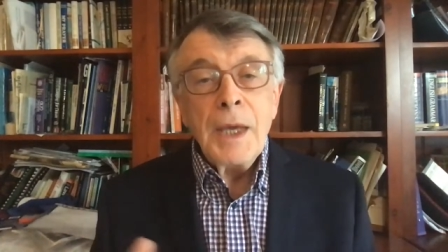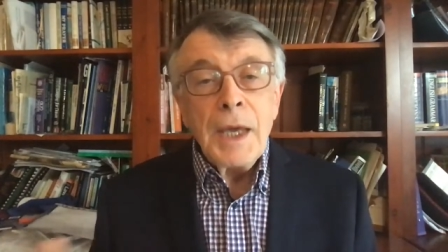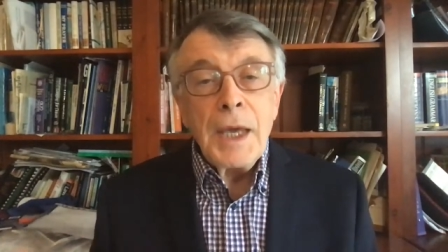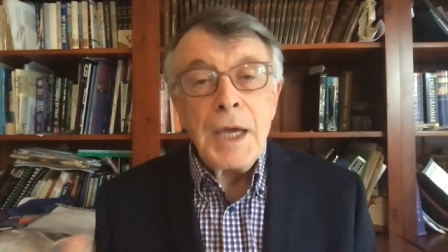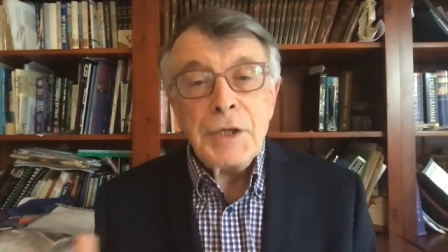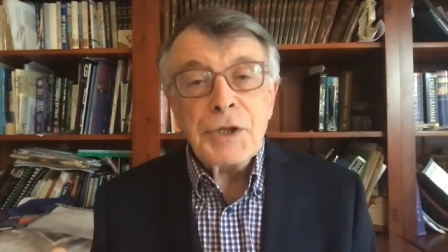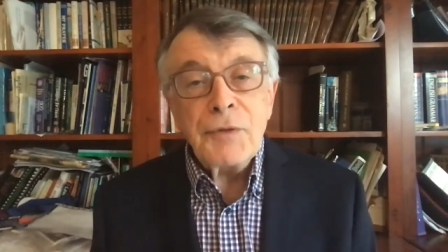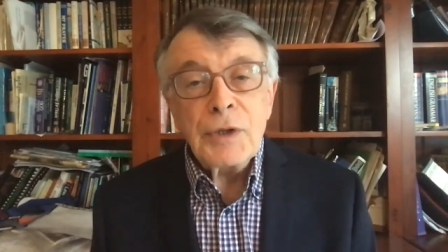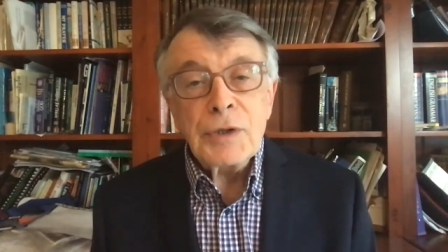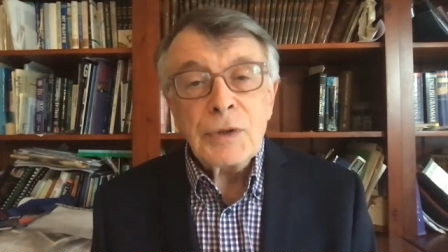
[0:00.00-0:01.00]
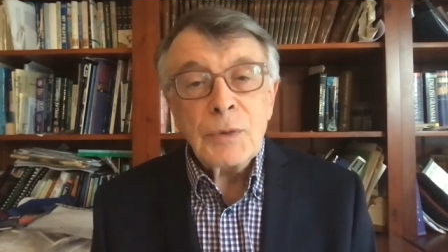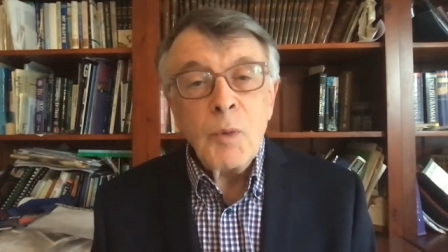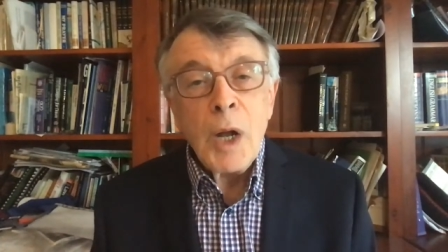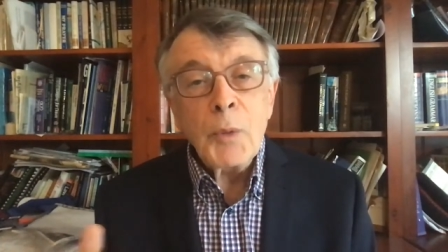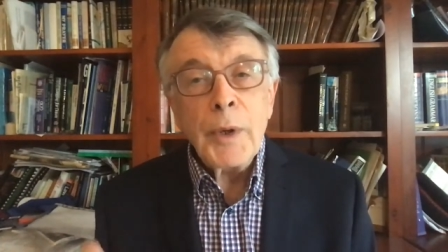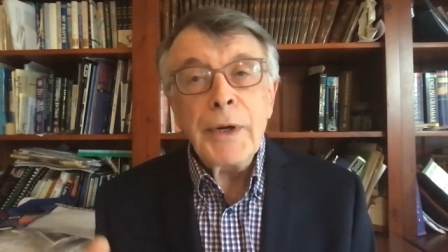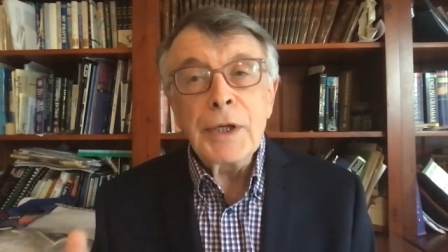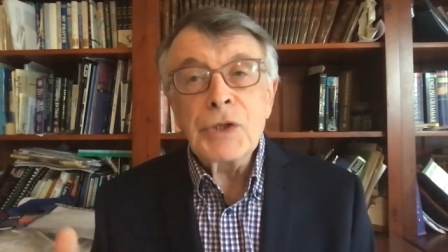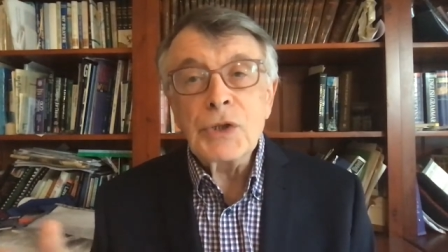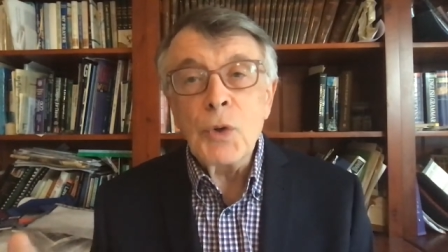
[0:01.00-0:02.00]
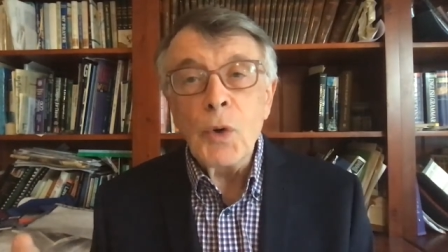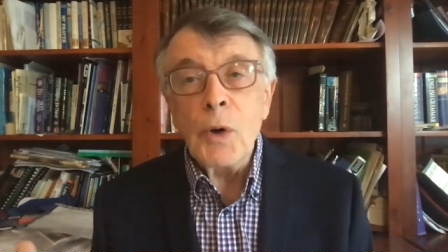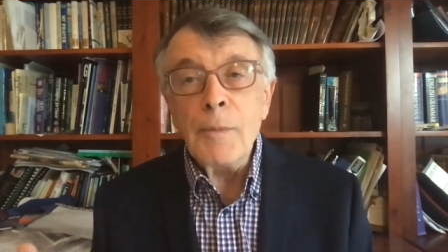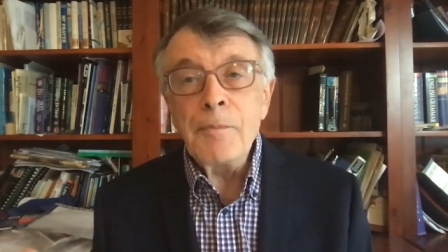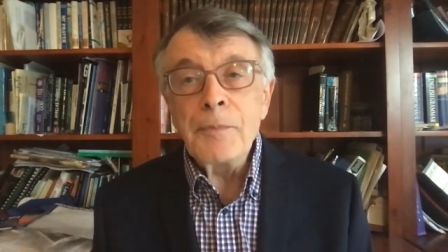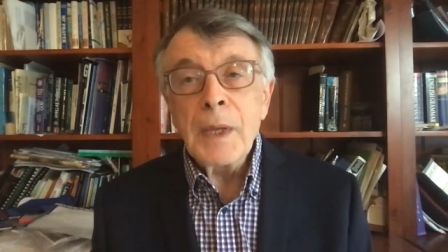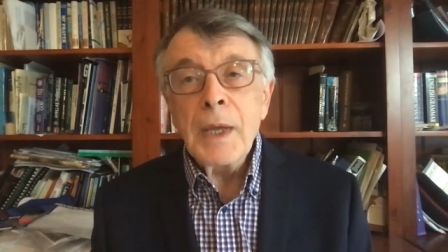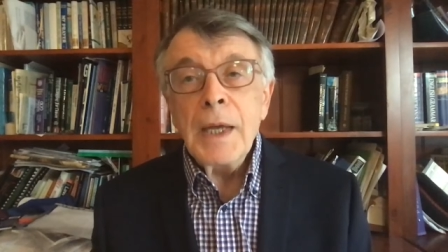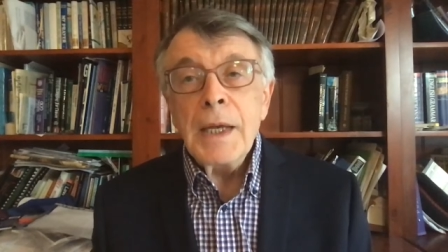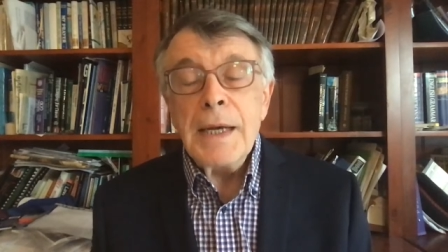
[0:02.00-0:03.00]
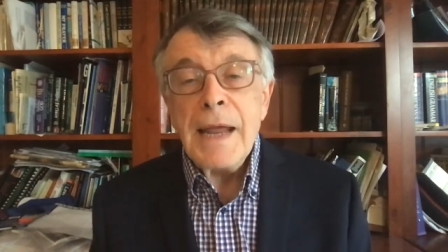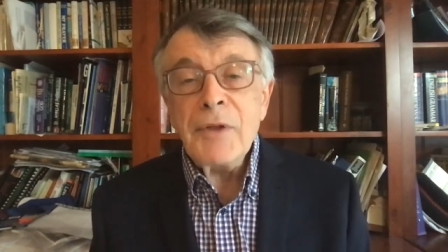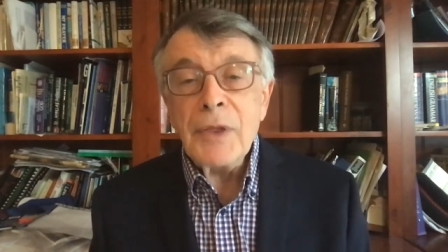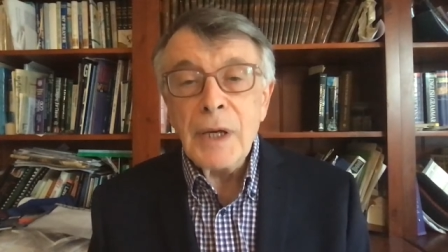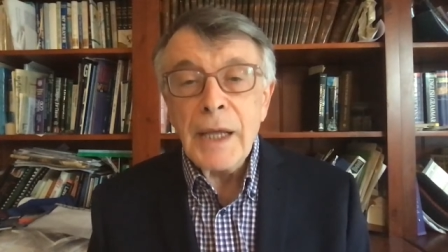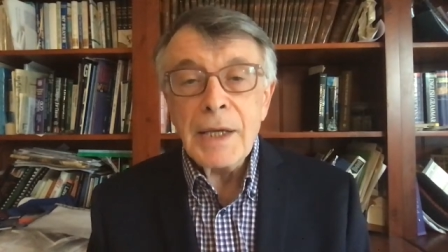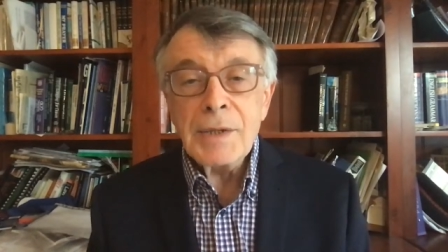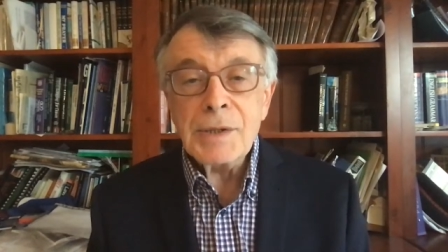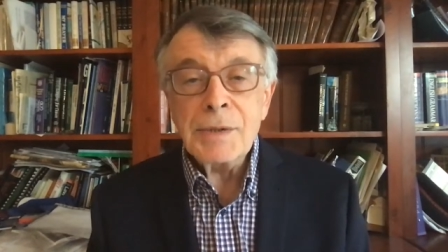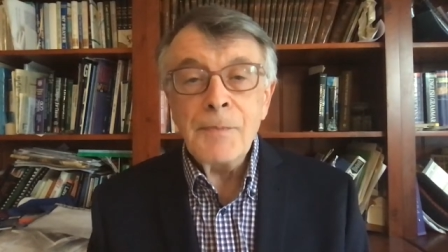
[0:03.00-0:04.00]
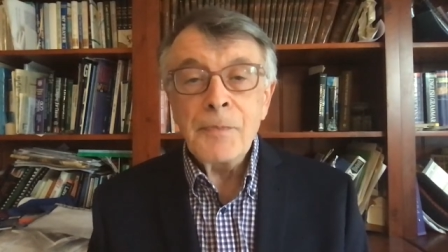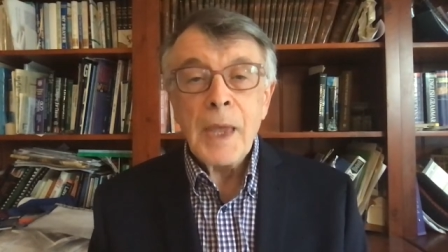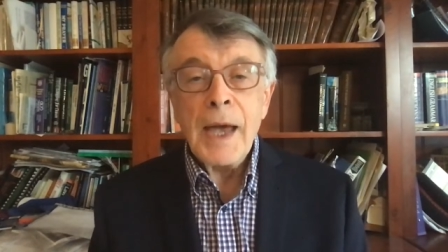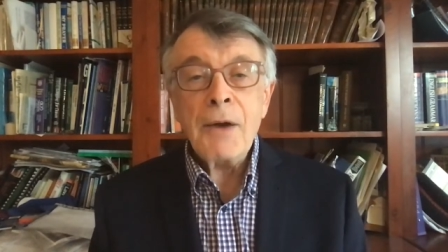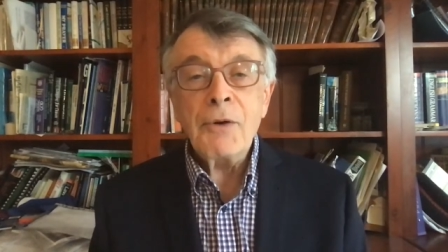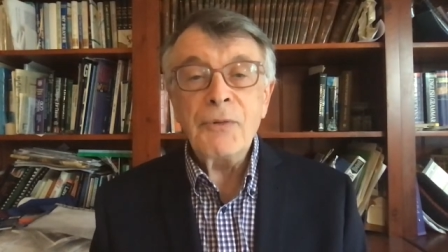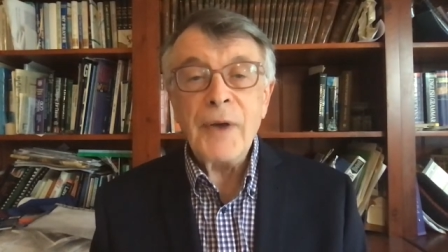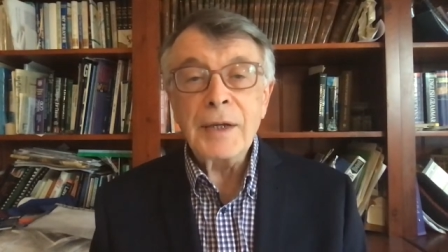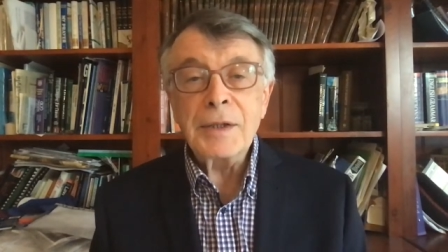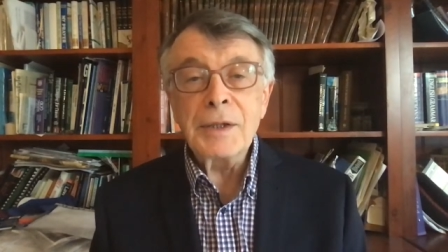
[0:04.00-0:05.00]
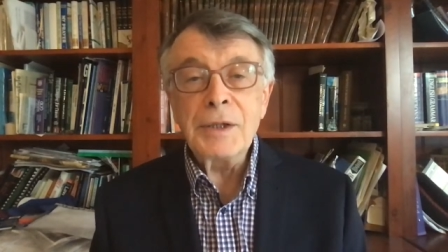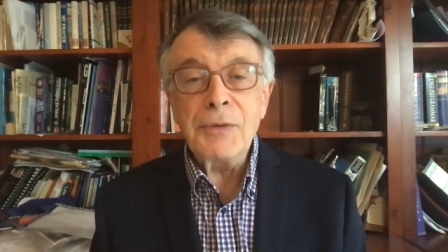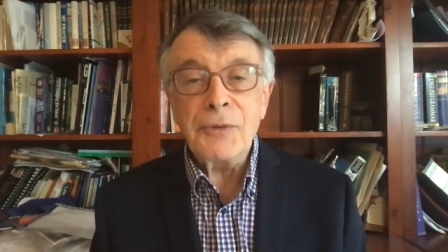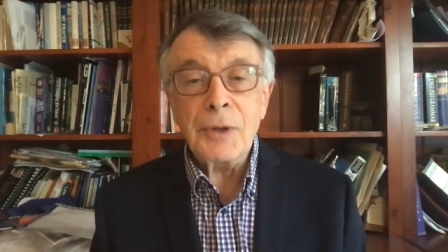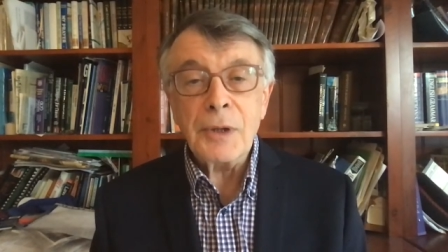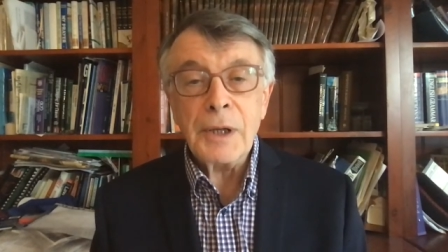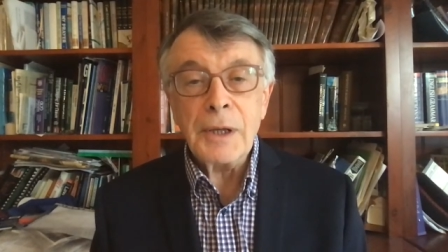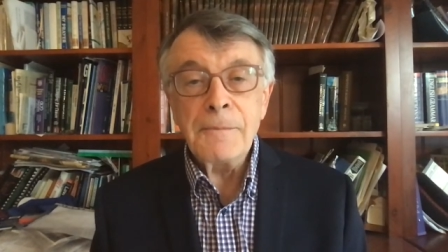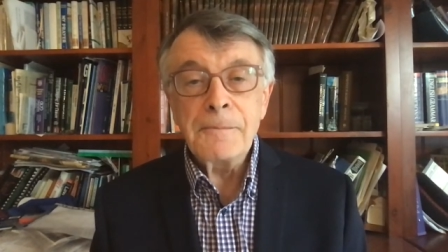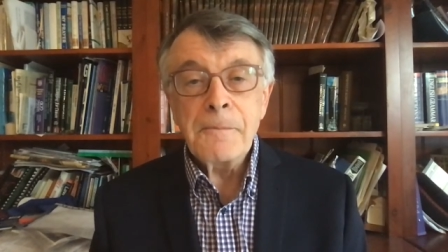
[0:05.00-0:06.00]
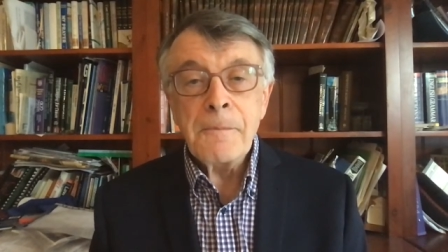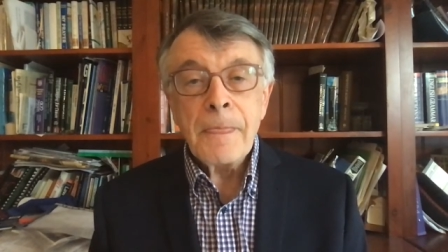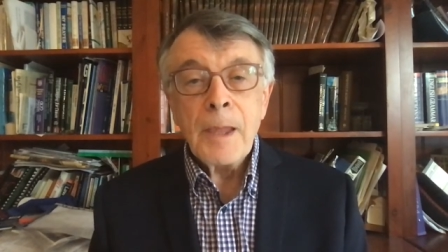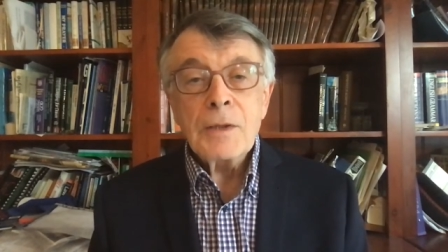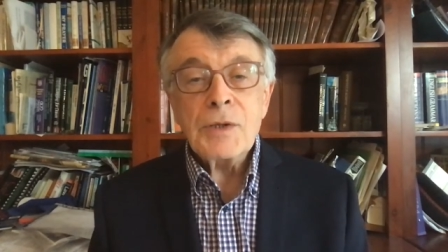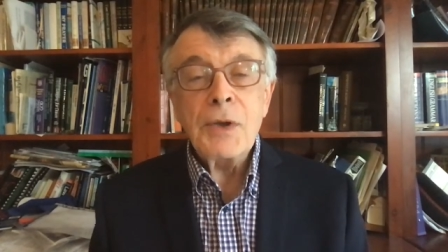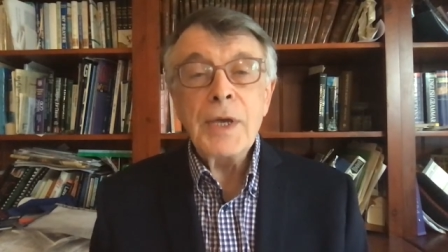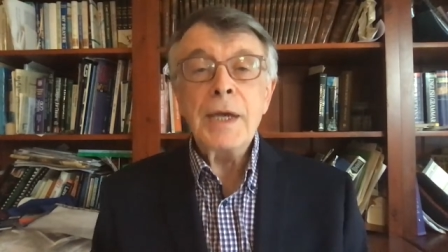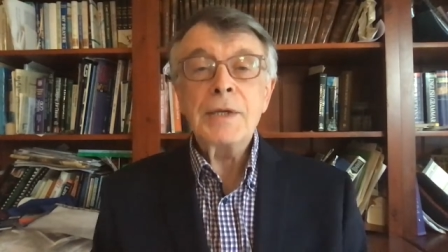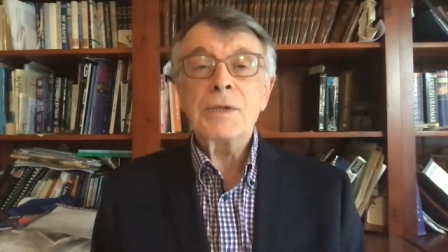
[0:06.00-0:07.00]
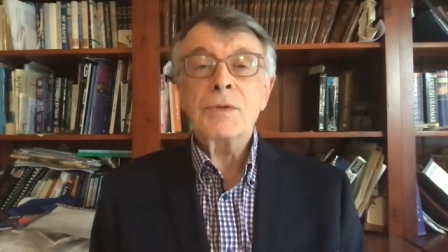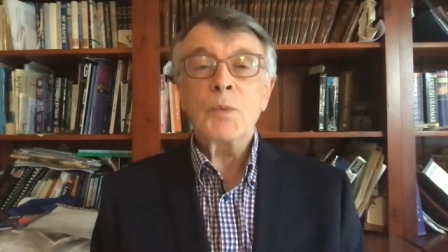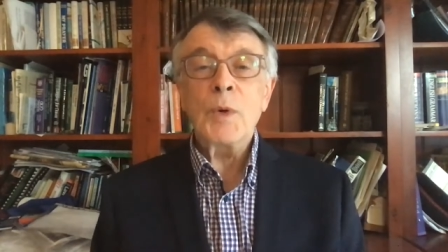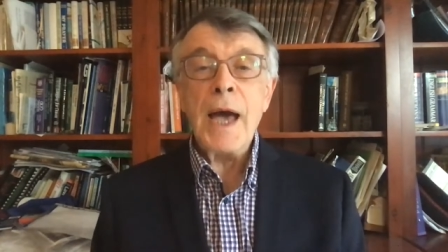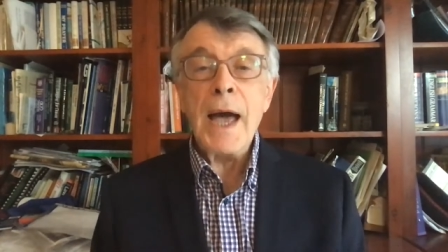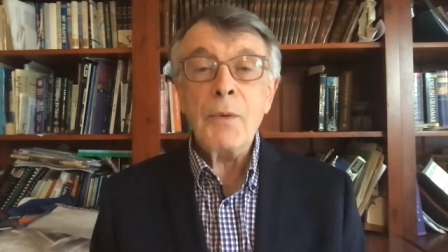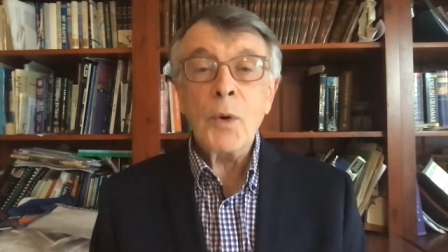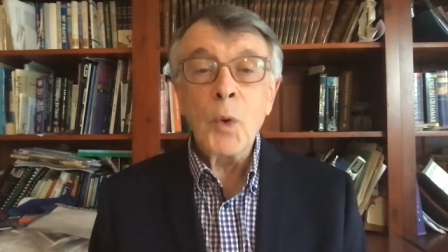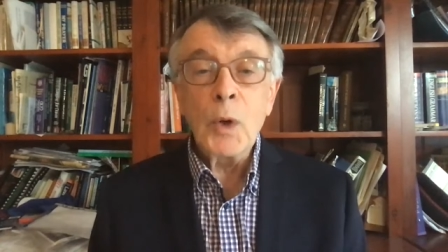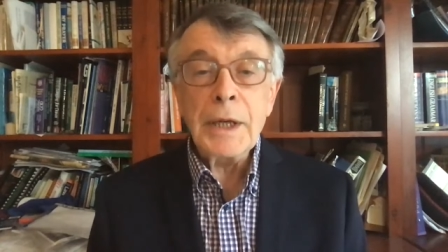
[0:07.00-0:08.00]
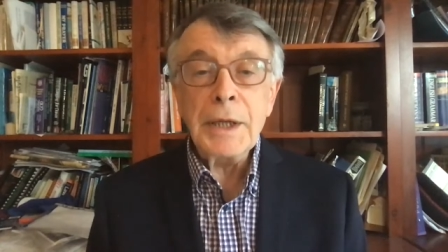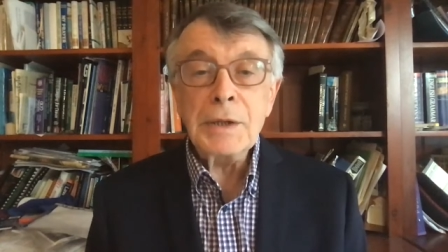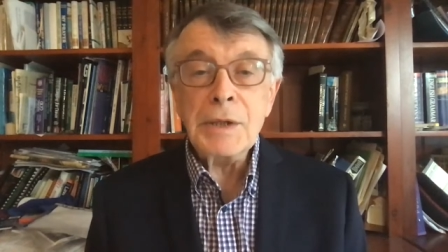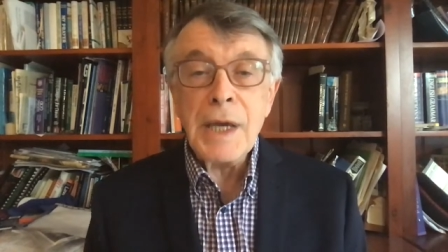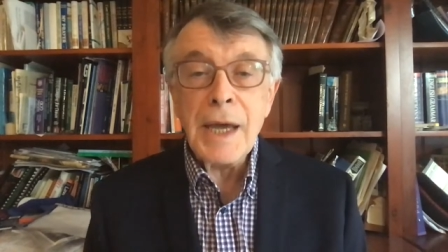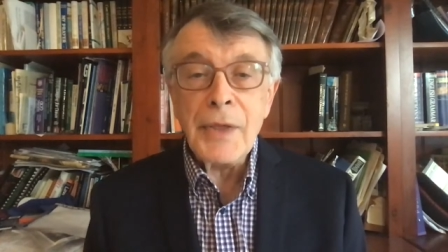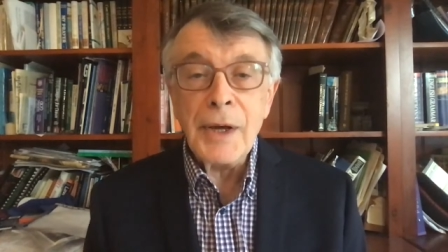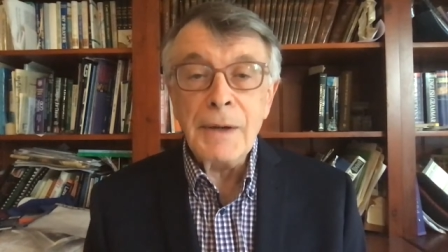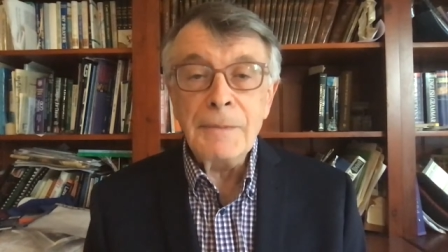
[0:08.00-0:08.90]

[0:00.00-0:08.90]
Each of us, while we're in a storm, nevertheless are affected differently. So yes, we are all in it together,